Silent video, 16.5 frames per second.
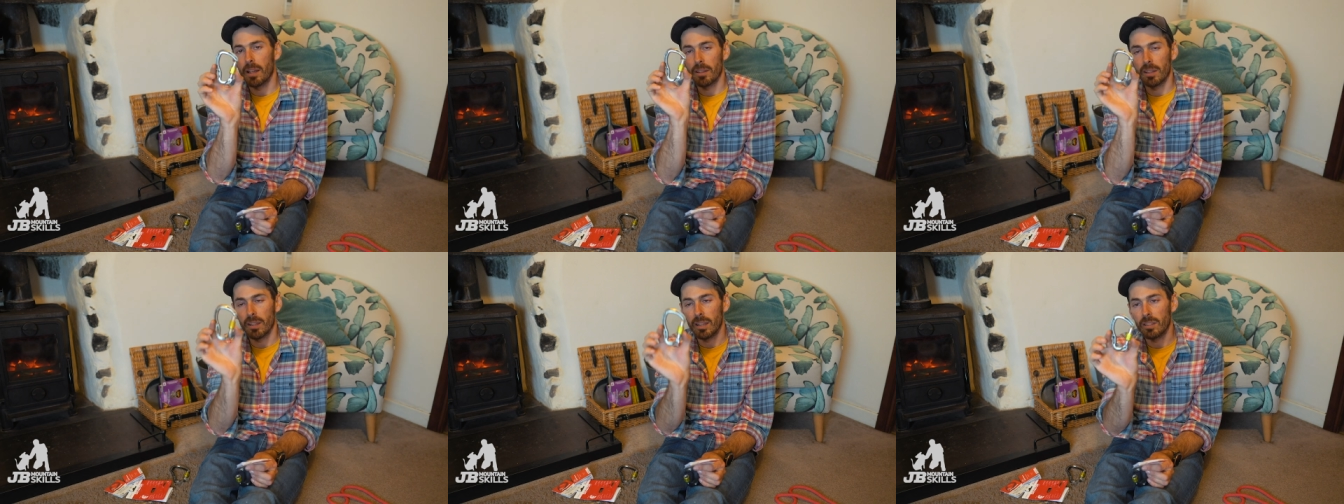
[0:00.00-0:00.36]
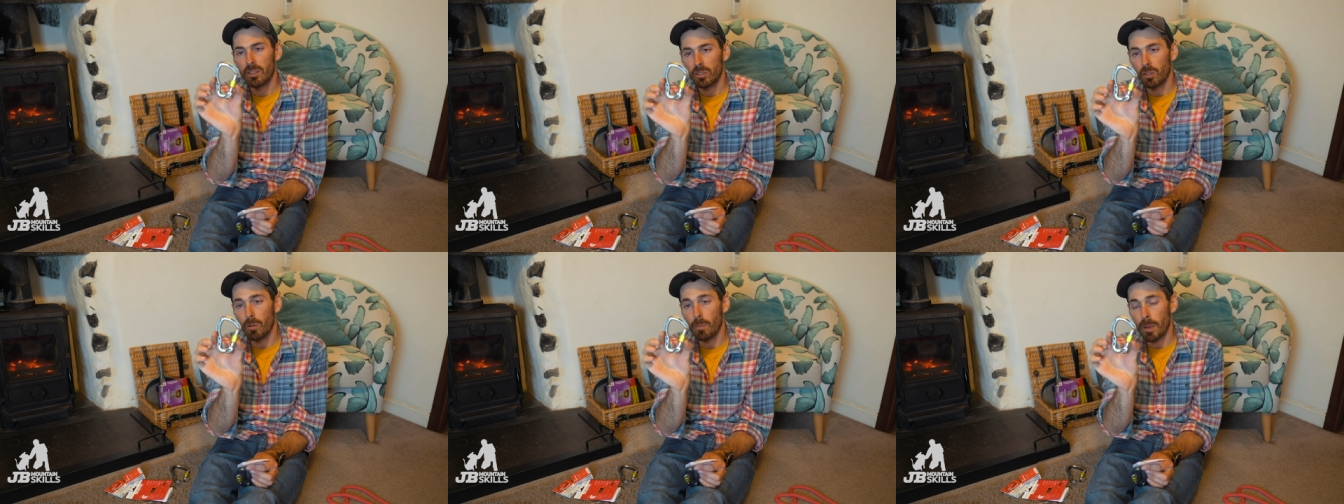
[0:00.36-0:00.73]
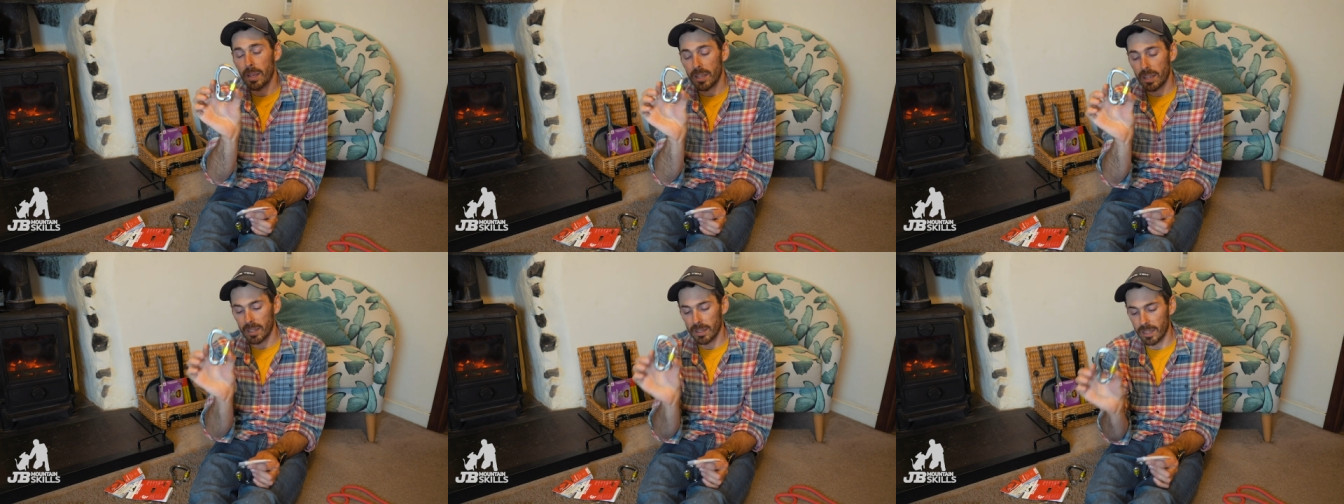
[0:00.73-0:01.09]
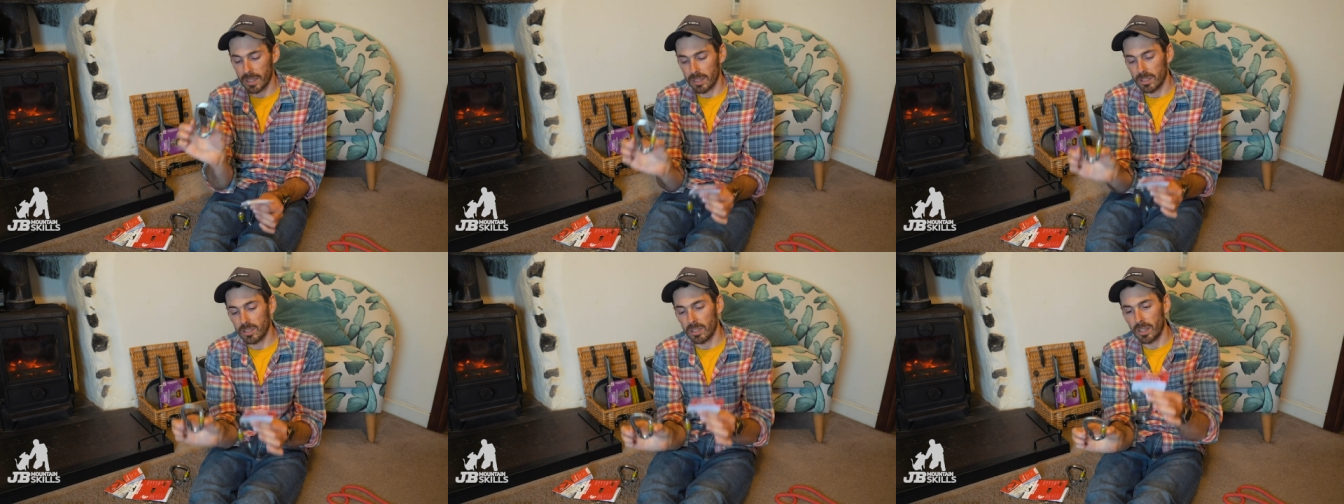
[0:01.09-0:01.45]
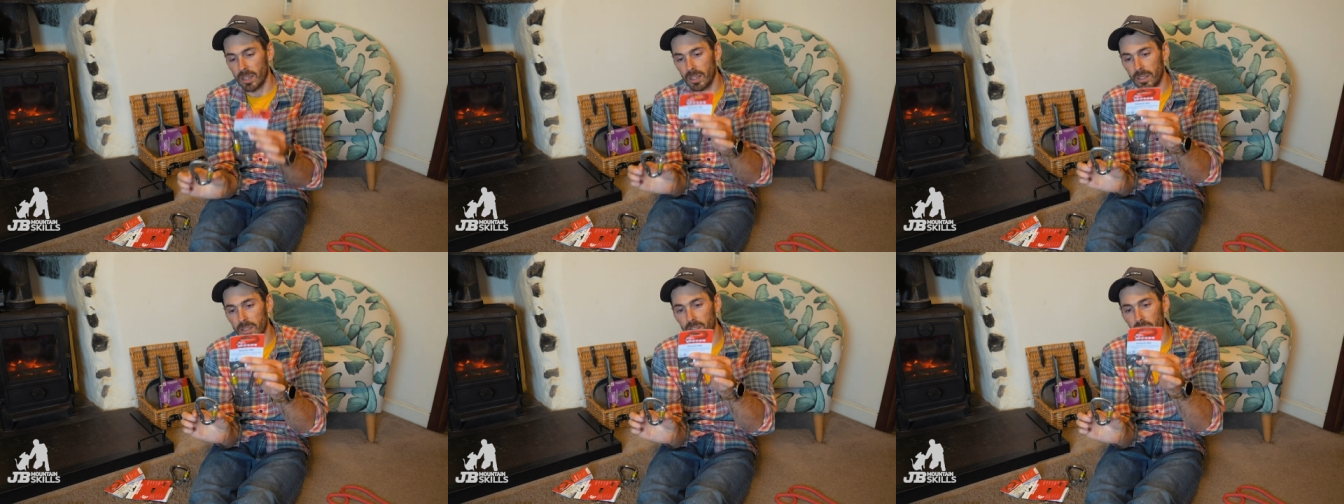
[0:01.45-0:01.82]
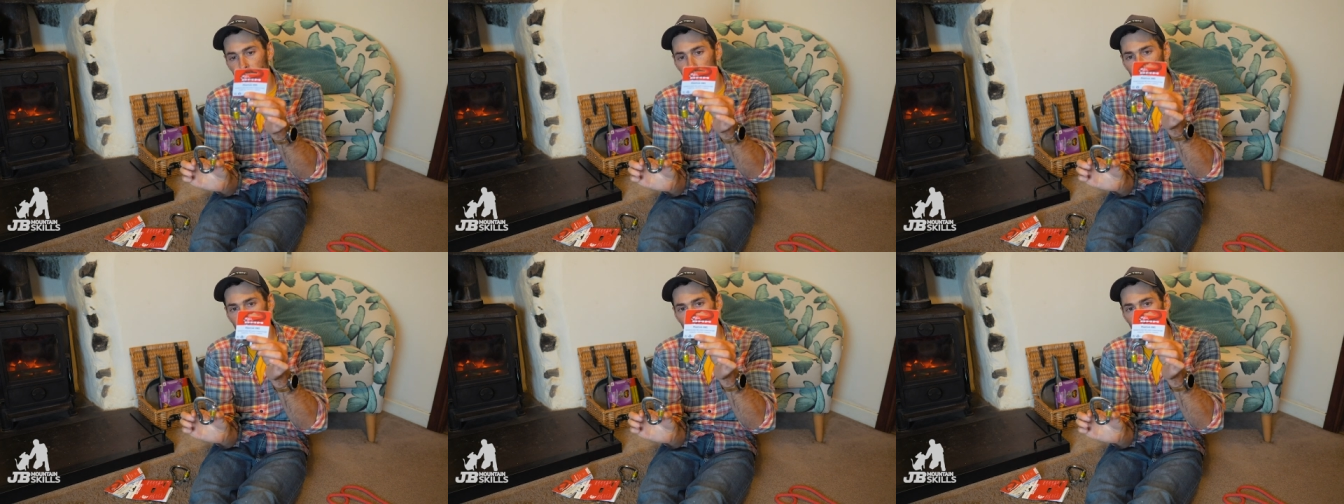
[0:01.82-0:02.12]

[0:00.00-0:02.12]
that they stopped making these and have